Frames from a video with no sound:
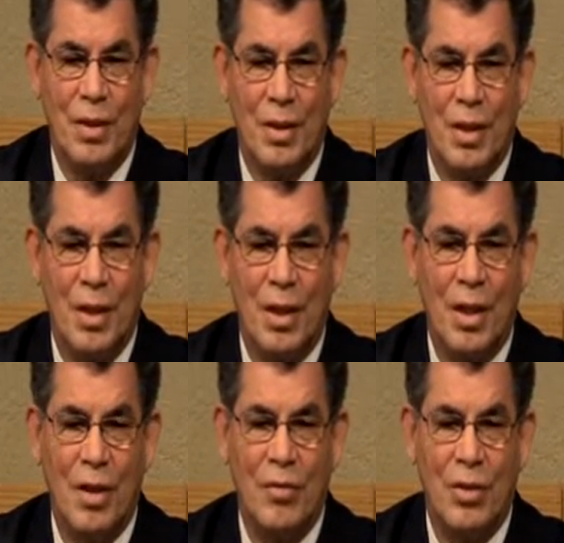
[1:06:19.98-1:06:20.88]
He
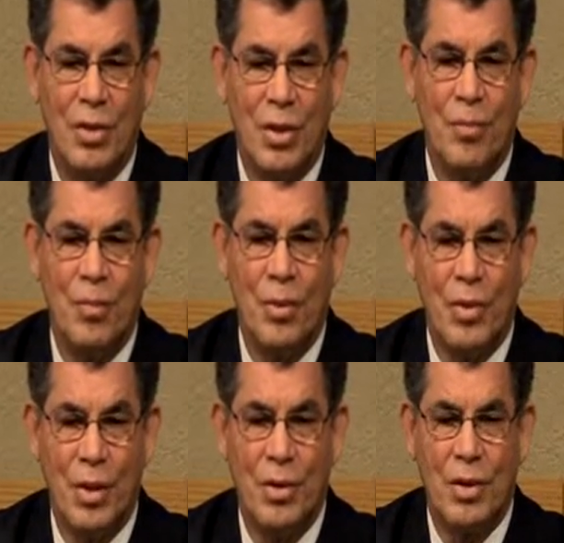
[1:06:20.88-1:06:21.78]
loved the simple
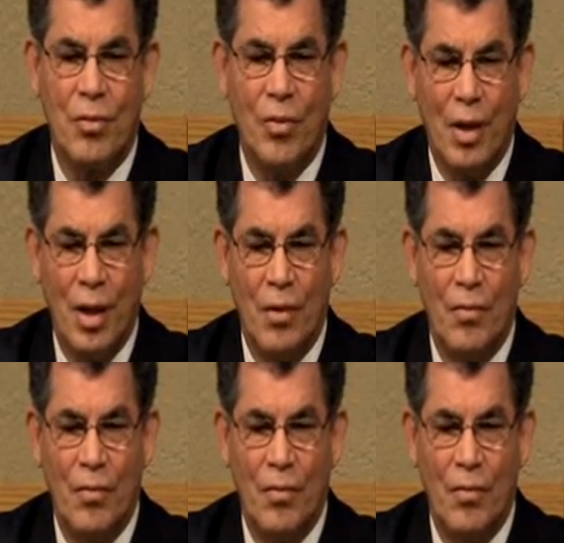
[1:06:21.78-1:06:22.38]
things of life.